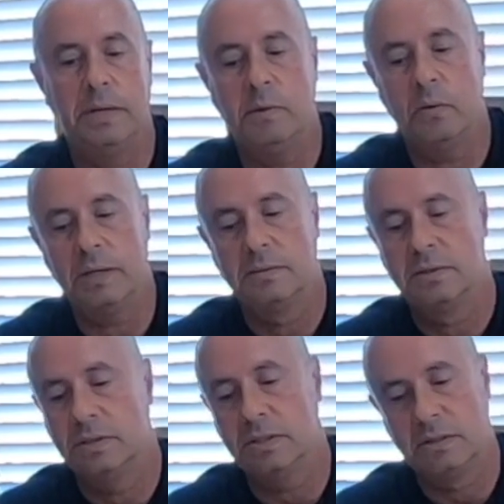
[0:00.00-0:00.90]
wipes,
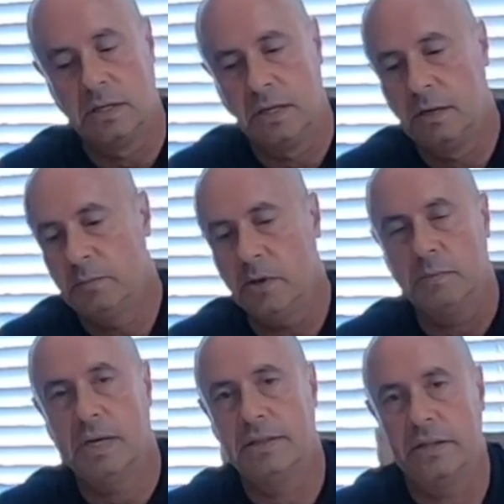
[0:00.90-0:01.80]
just put
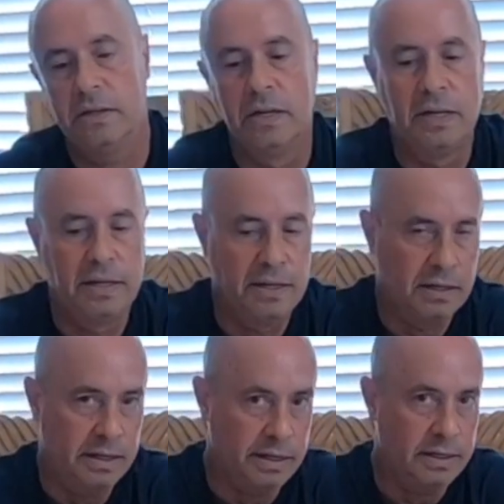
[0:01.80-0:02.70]
them on there,
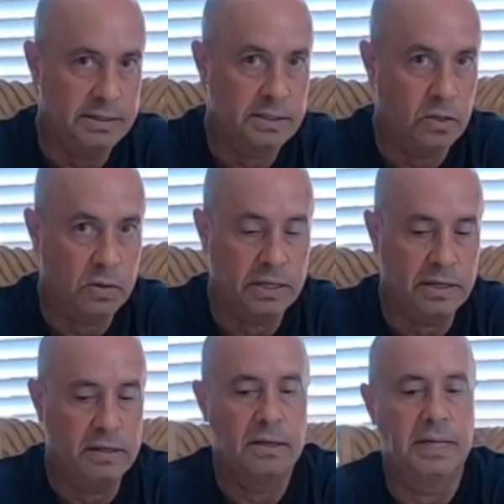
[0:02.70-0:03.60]
let it soak
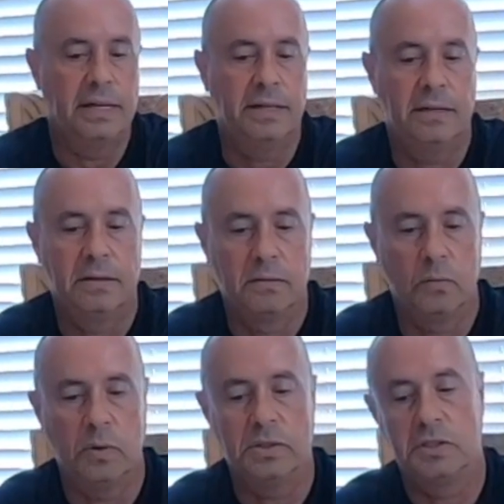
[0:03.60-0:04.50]
in, and then
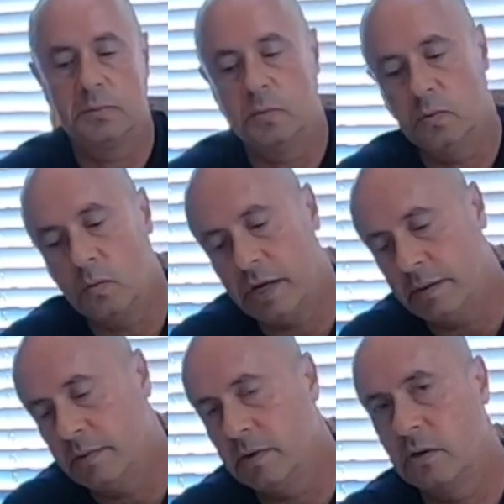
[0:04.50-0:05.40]
one smooth
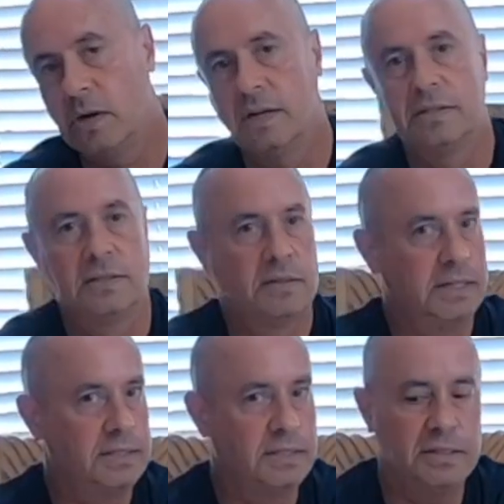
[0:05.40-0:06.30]
wipe across.
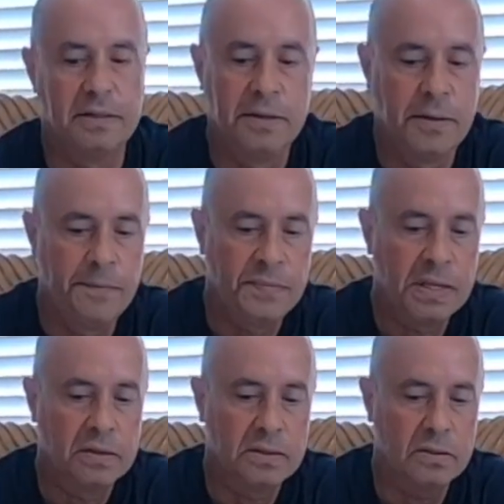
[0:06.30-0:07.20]
That's it.
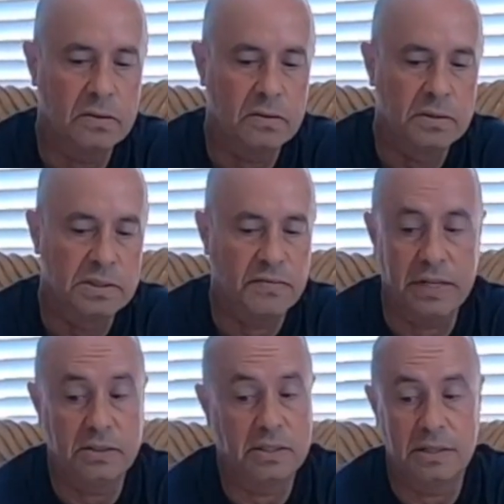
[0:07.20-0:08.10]
So this
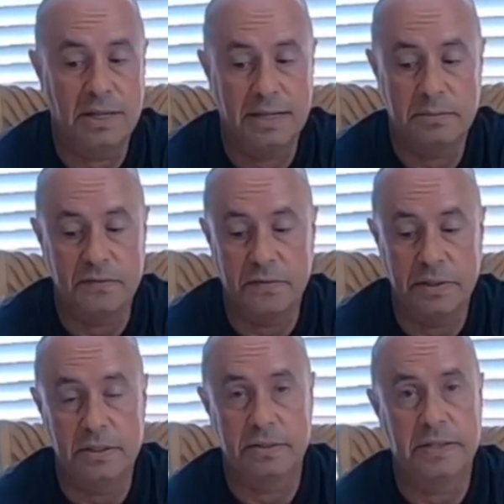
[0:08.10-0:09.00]
visor is going to last me for
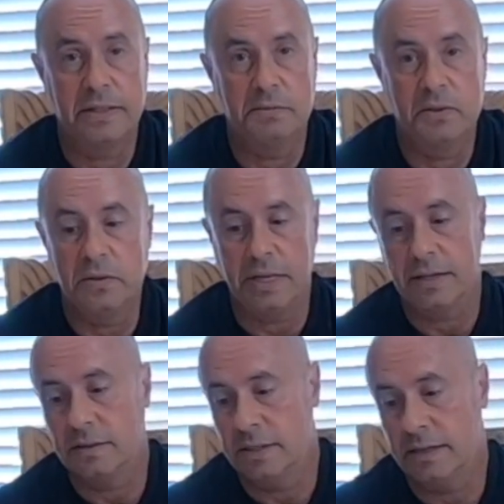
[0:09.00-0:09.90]
years if I keep doing that,
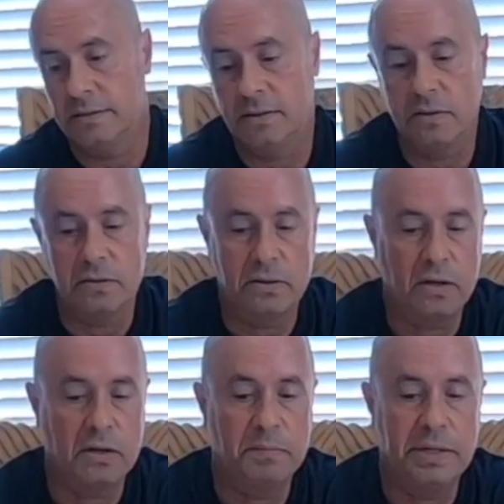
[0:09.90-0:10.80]
because there
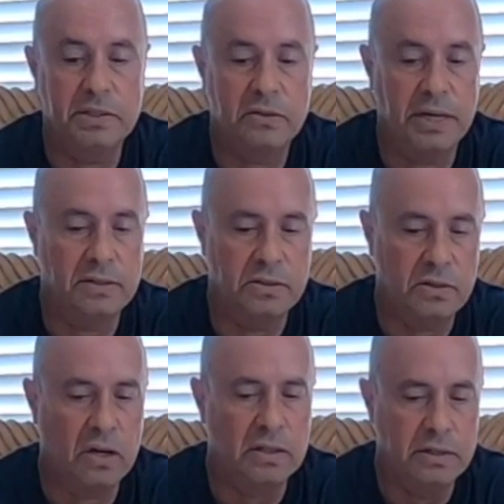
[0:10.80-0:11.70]
aren't many scratches. There
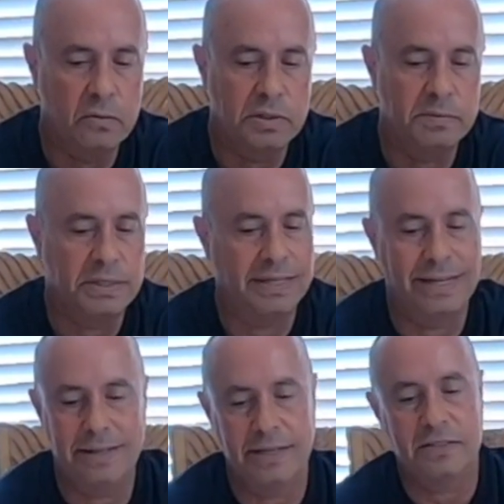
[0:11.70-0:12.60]
are little ones, but
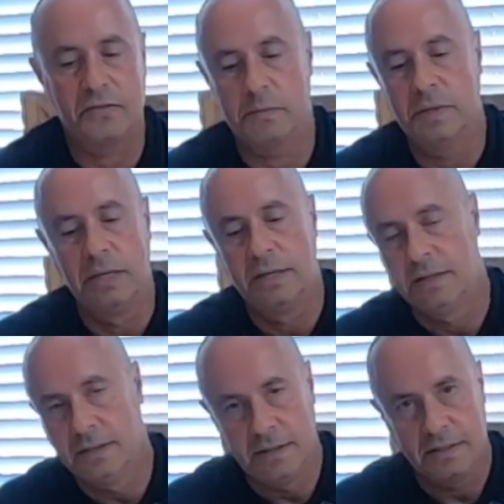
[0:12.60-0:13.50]
again, that's from
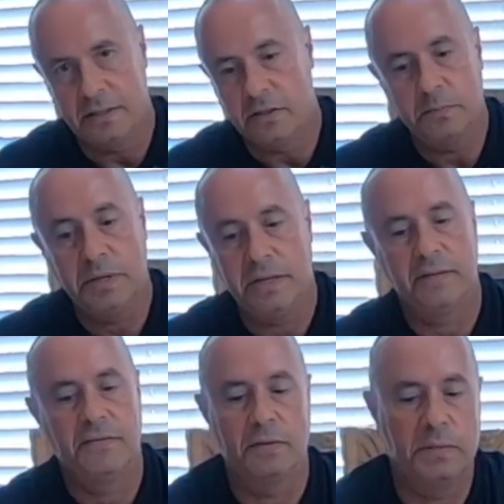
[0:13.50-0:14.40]
the pitting
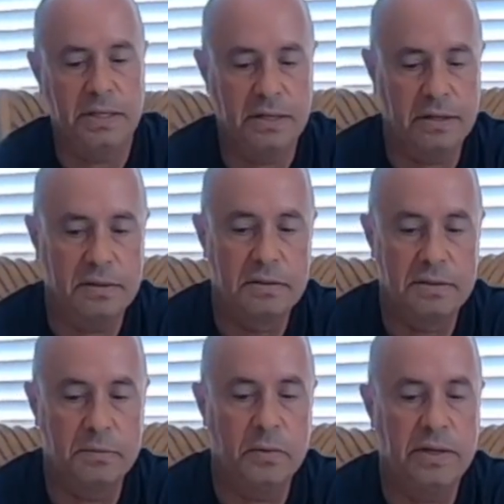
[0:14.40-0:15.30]
from the
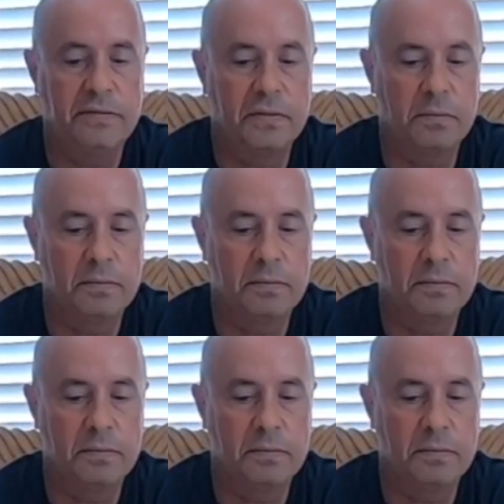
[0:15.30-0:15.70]
debris from